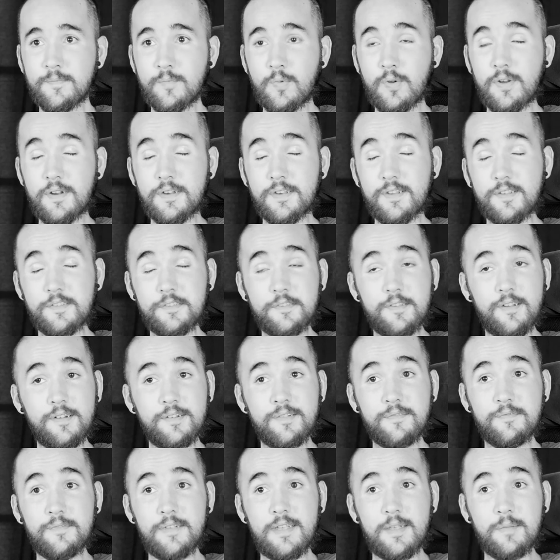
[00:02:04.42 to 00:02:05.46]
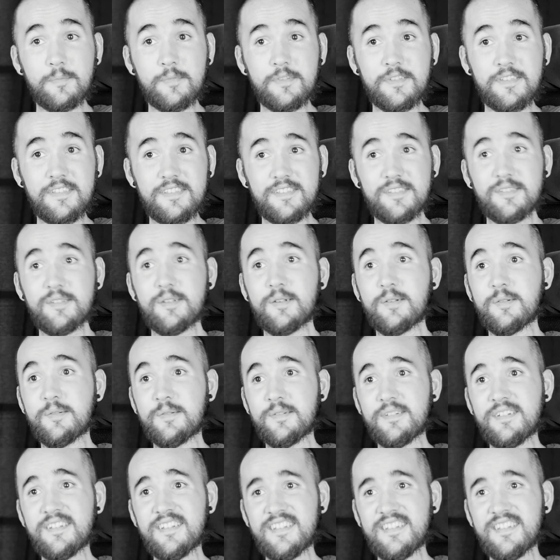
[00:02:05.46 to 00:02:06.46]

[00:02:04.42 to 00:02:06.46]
working on starting a family, so.